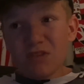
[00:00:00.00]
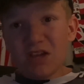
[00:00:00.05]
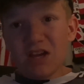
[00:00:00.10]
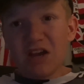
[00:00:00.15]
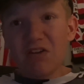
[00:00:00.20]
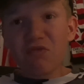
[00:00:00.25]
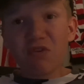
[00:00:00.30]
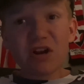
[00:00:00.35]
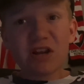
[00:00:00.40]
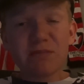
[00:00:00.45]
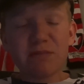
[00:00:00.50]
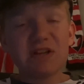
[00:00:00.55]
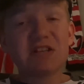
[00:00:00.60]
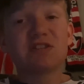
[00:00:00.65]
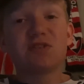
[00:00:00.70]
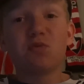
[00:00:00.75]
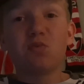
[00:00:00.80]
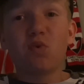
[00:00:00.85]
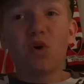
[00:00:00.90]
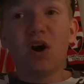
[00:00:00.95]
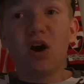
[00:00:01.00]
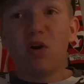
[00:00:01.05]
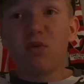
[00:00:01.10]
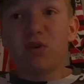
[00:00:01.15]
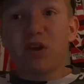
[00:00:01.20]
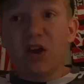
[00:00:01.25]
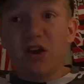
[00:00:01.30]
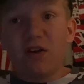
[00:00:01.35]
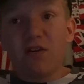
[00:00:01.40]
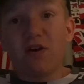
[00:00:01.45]
It really means the world
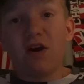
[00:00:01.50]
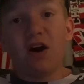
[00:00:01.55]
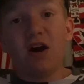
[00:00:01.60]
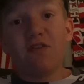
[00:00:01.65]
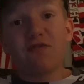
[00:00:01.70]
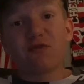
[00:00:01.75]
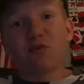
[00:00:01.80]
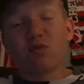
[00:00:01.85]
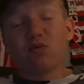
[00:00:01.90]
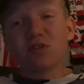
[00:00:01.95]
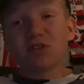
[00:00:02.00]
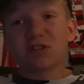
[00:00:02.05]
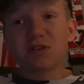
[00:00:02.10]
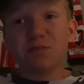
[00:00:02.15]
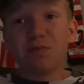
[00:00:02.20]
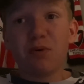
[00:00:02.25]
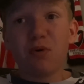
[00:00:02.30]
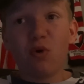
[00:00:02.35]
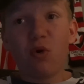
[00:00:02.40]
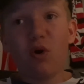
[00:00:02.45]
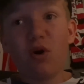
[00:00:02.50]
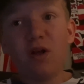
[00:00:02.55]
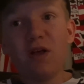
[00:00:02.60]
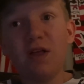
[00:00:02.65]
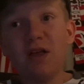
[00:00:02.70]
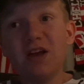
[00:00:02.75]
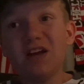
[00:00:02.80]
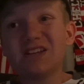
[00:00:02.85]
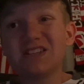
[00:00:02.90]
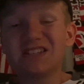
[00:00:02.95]
for all the support.
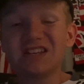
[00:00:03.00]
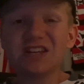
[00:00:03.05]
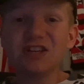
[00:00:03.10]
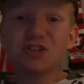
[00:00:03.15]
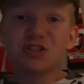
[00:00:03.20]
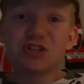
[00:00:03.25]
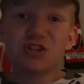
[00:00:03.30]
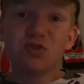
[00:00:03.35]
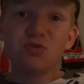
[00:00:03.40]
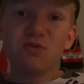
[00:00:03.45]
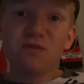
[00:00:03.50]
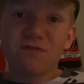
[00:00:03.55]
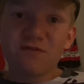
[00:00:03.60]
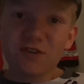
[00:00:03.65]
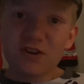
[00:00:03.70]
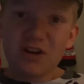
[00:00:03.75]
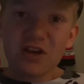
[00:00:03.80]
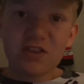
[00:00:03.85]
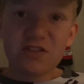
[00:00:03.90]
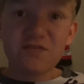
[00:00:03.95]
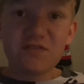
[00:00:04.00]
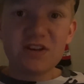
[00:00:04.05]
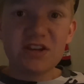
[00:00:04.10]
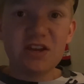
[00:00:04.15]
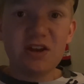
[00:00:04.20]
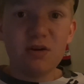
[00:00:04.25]
See you soon for another video.